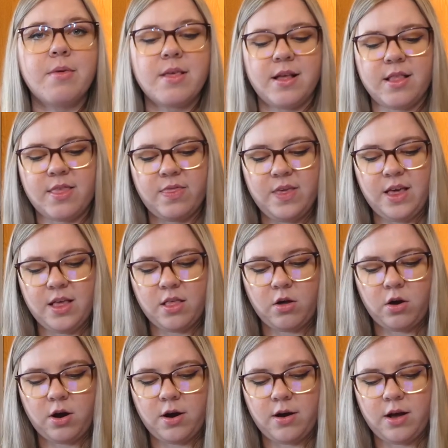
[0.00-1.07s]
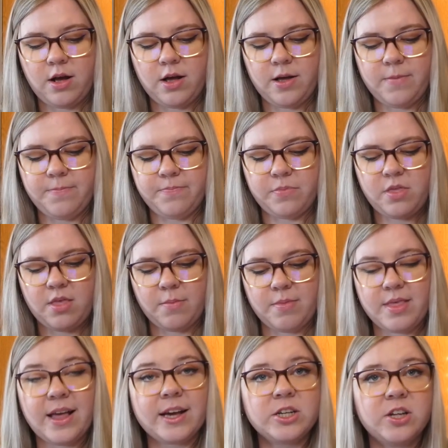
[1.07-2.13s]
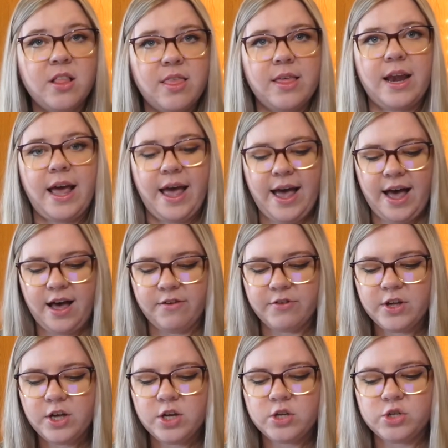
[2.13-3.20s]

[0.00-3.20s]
since these are some sections that I have,